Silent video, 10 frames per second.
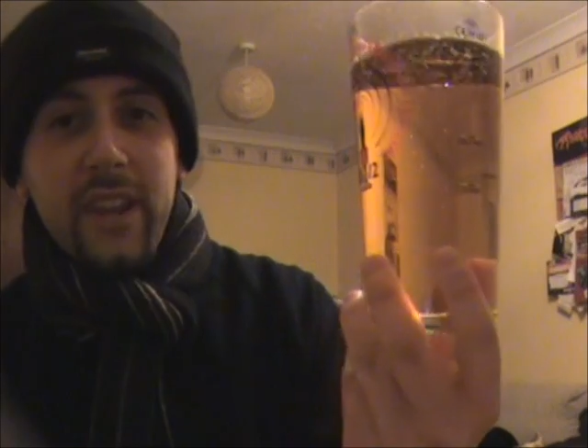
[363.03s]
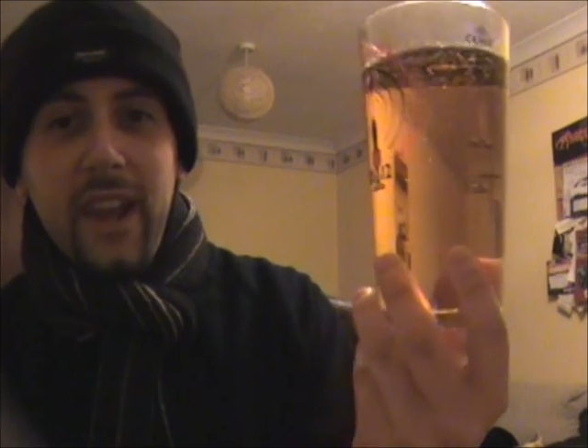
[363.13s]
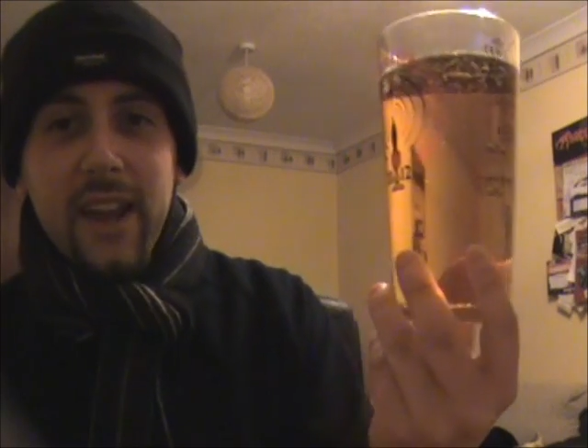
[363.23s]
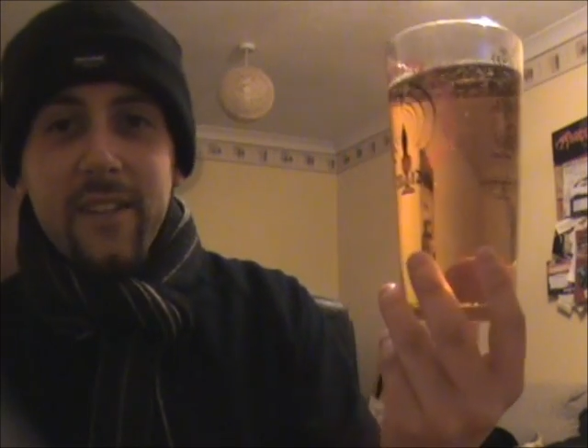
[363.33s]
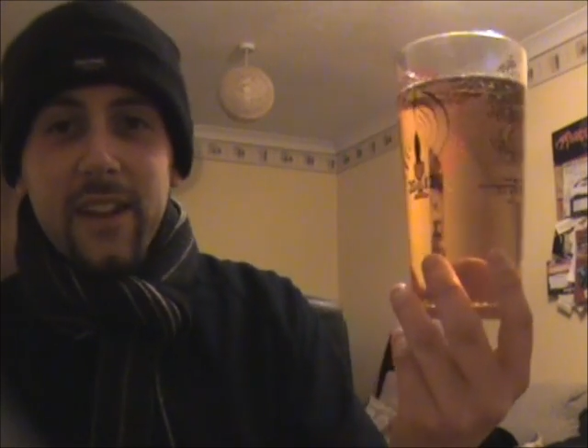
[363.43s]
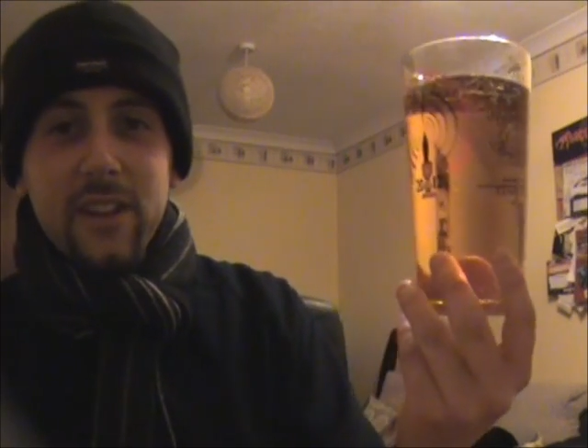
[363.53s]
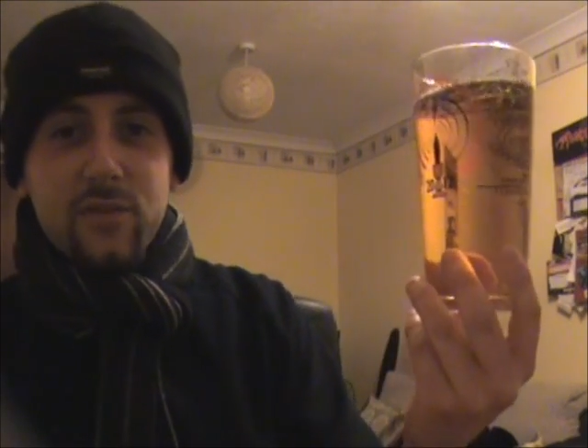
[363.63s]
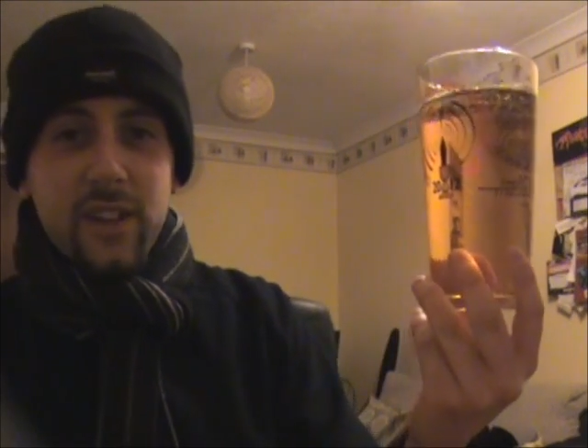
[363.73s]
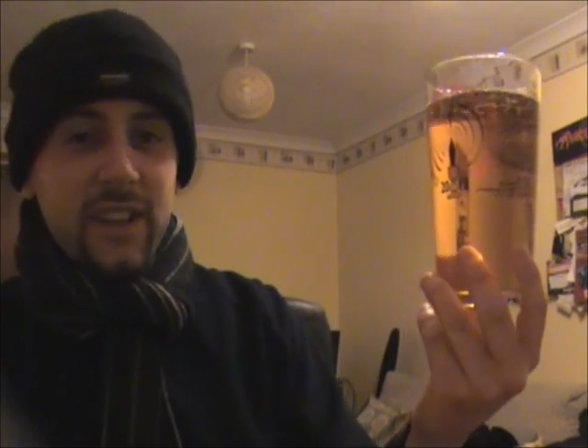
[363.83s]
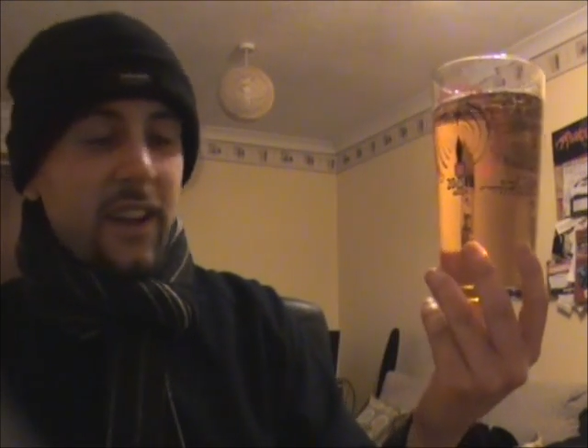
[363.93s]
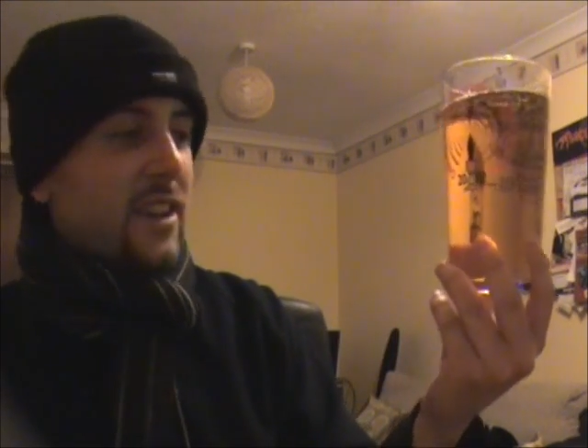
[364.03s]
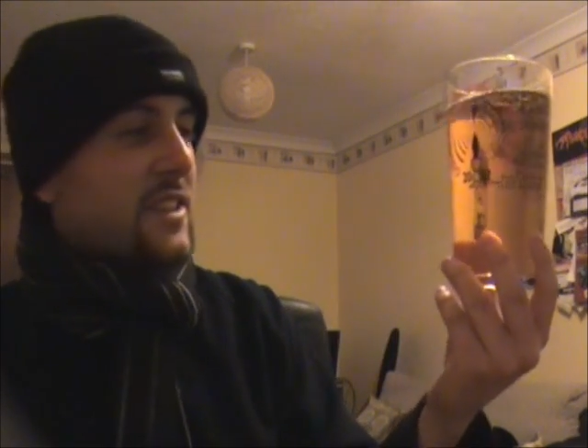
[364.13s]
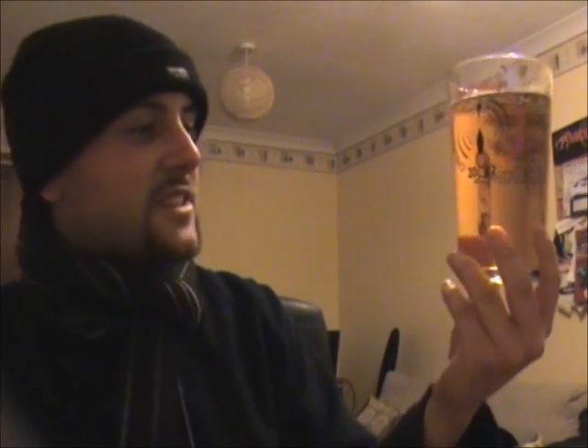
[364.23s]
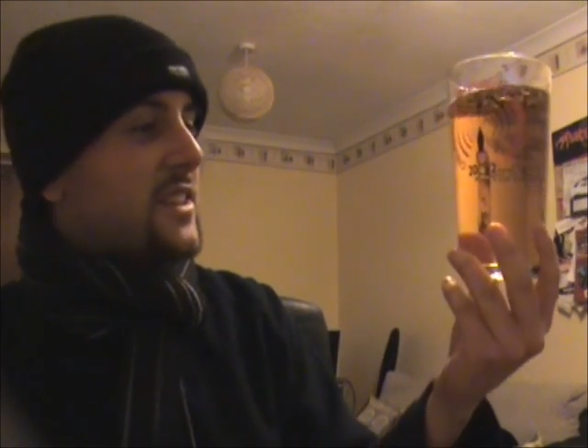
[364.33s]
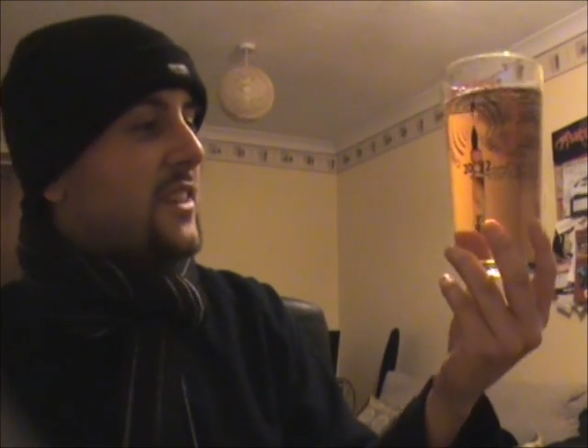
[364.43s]
yeah, that looks really
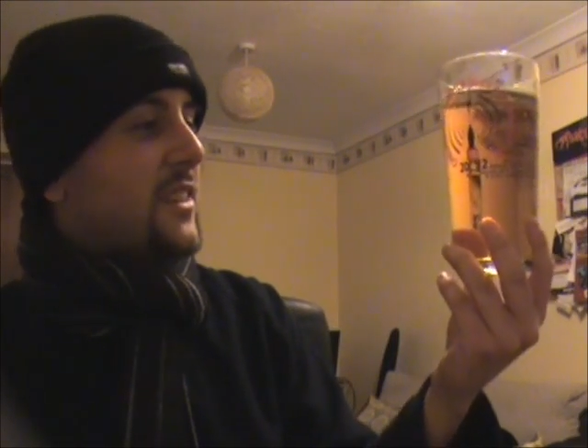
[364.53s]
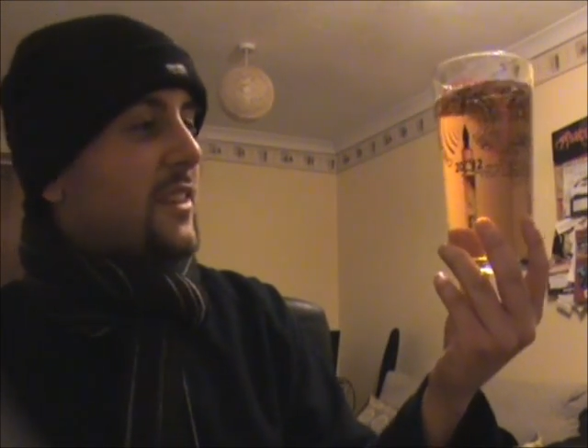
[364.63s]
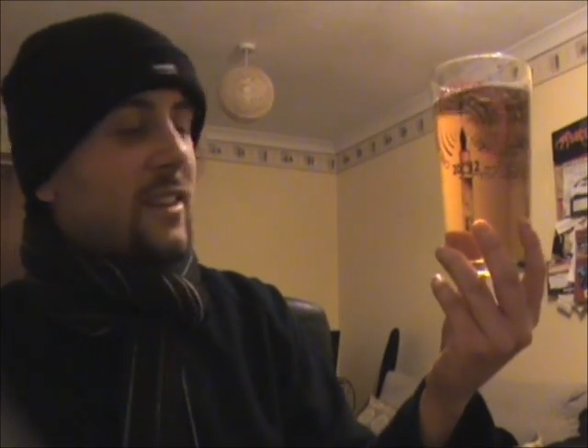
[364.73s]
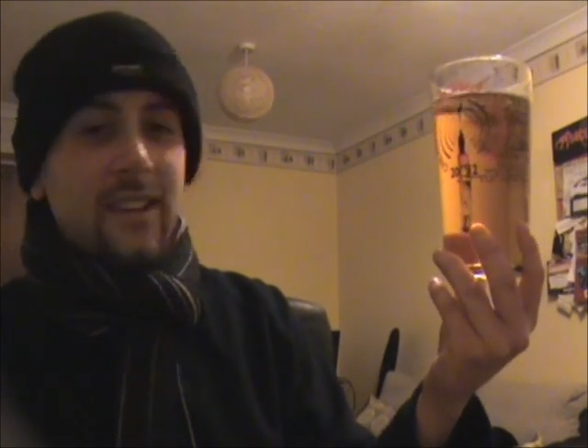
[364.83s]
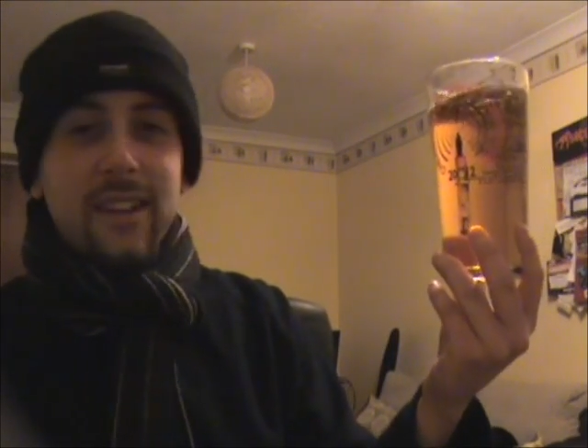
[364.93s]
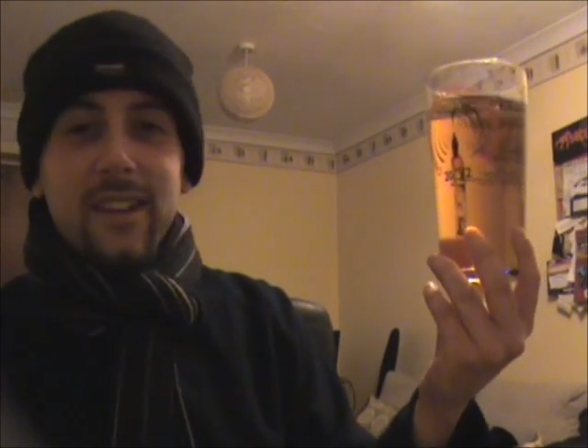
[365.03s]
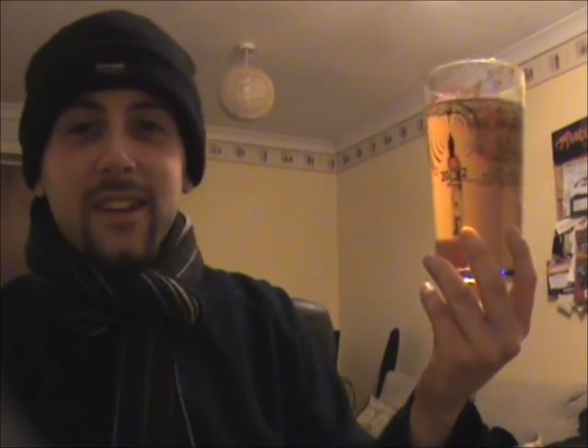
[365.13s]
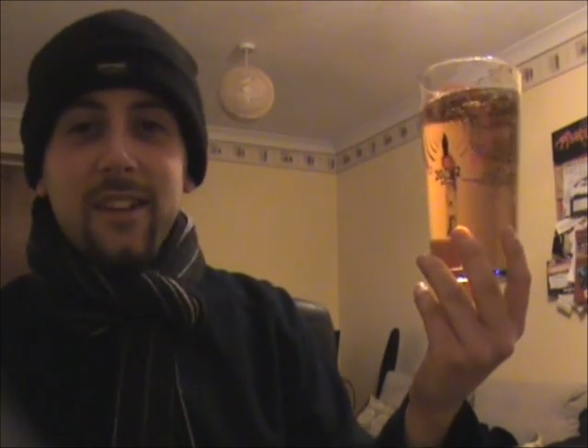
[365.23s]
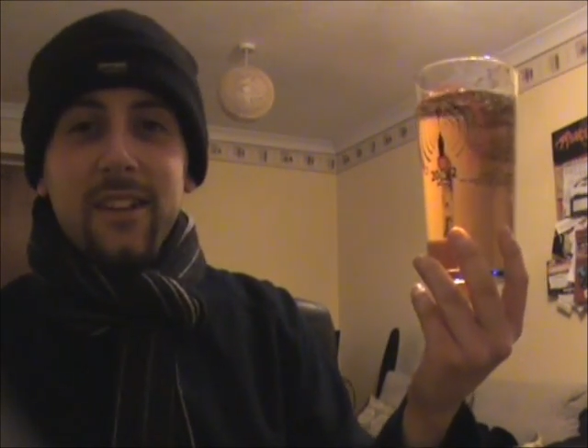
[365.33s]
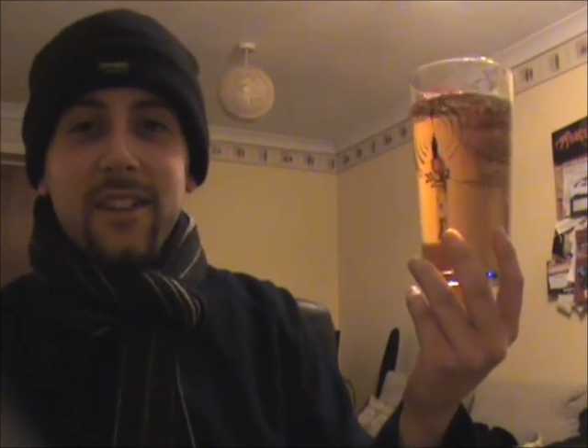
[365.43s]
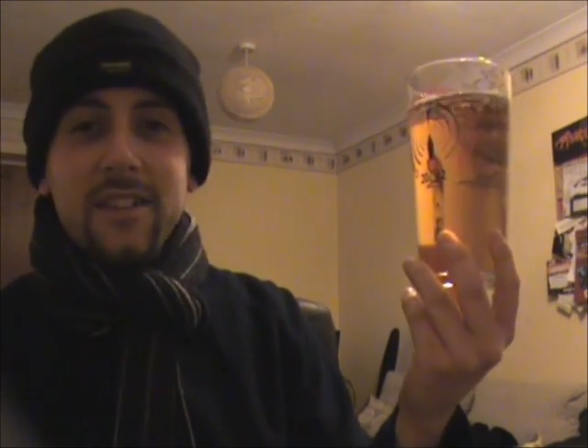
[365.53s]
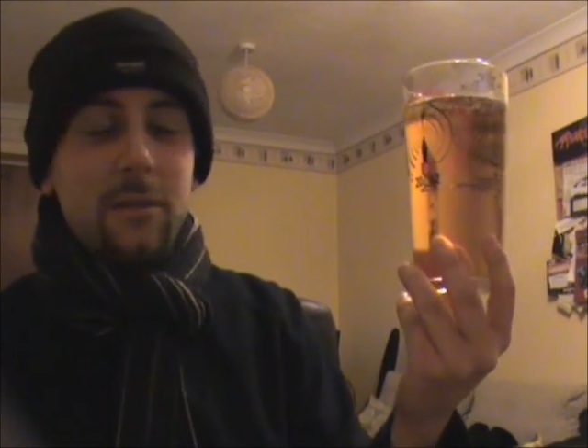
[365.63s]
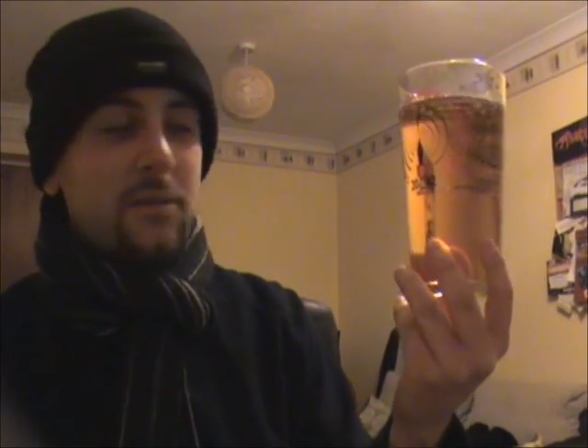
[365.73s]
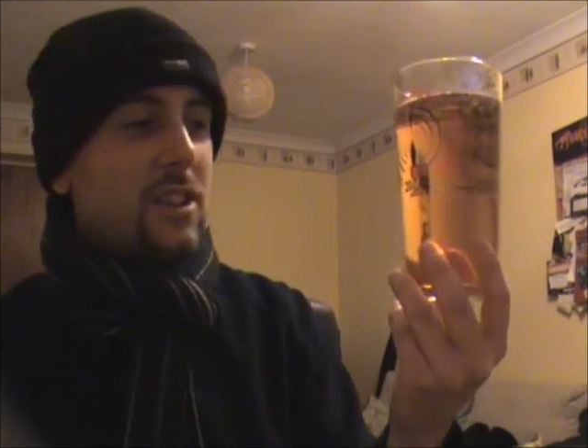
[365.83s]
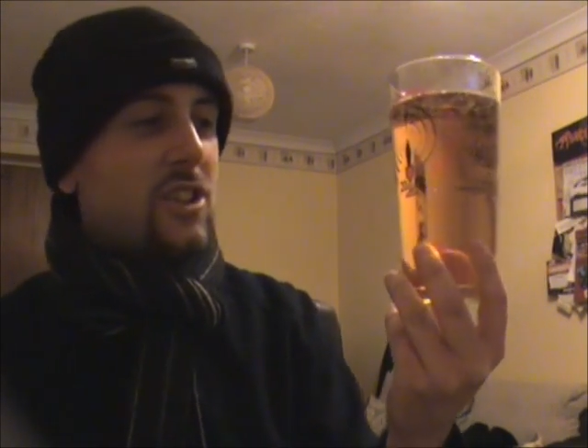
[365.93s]
nice. Got a nice
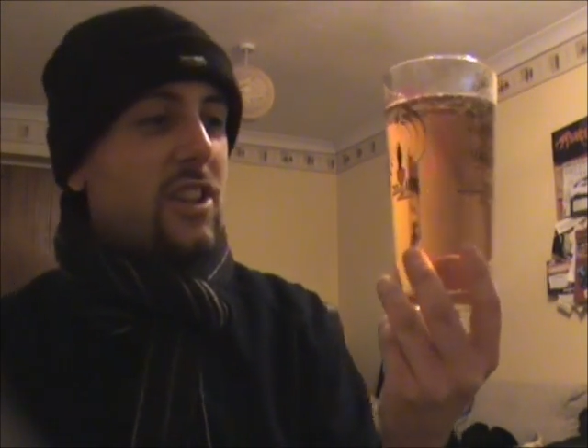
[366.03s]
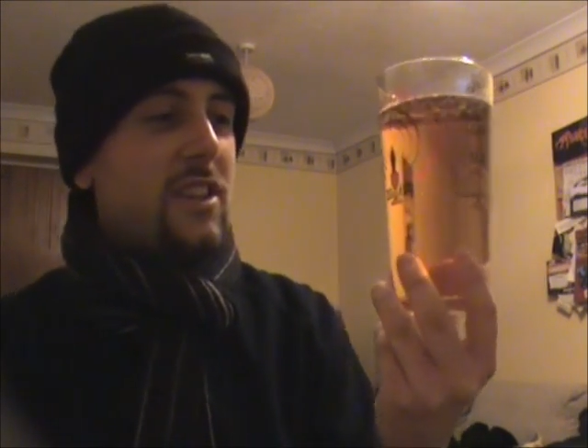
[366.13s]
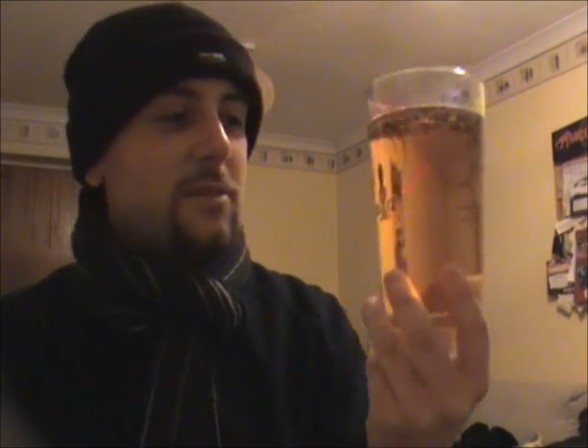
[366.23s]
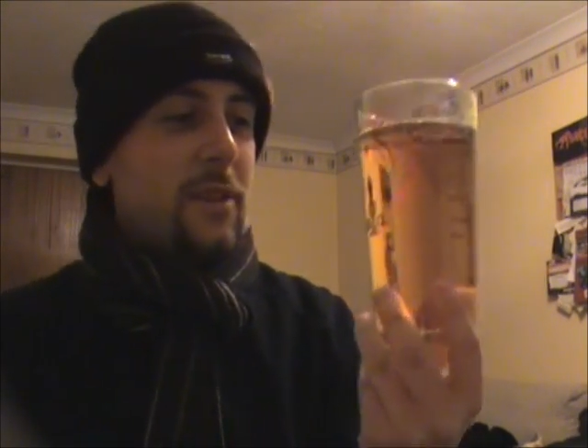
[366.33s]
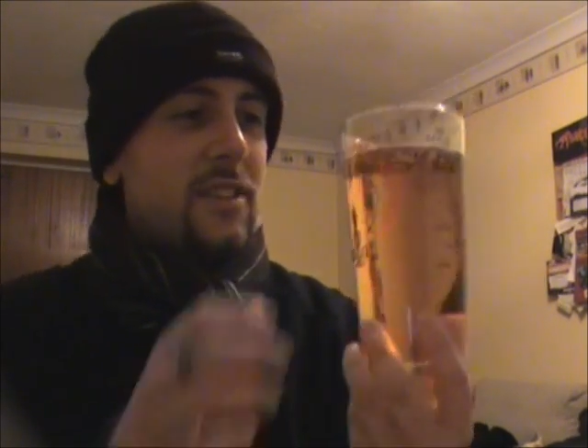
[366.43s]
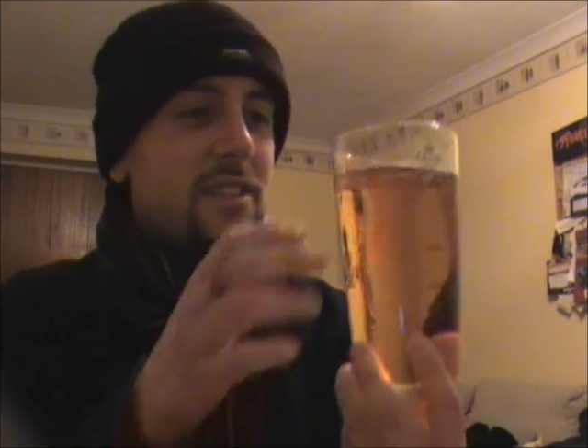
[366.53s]
old sheen to it.